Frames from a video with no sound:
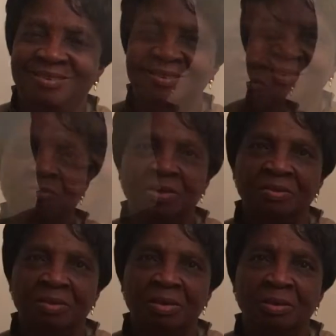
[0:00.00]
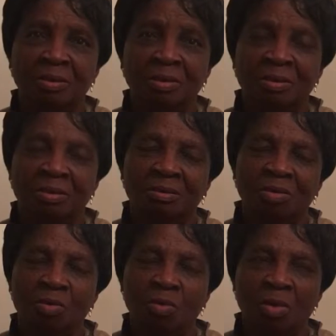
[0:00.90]
I first learned
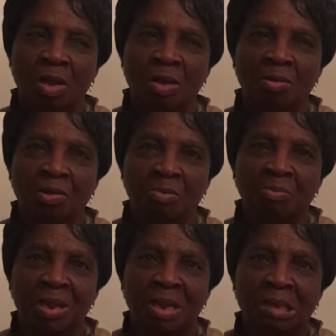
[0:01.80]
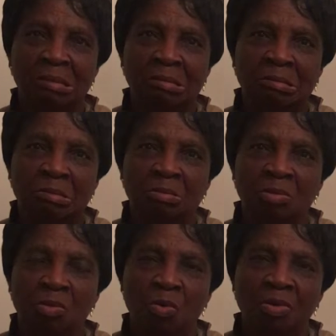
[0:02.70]
to cook collard green by
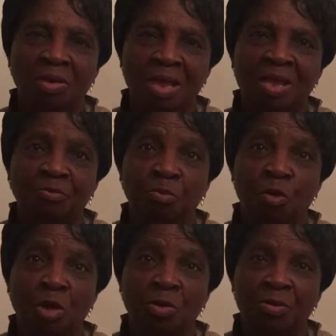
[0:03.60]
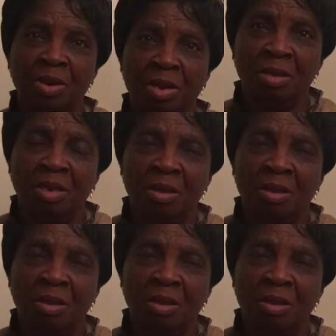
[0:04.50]
cooking it as boiled grain.